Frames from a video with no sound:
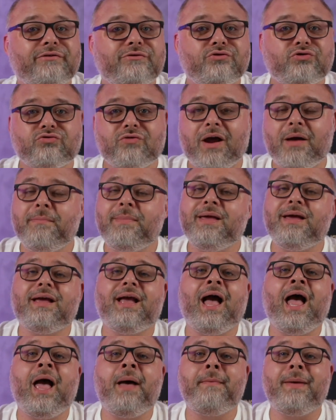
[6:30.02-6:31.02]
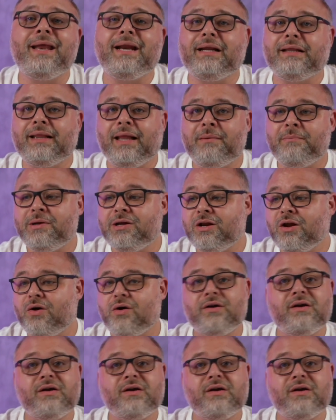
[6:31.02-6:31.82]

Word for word: drop me a comment and let me know.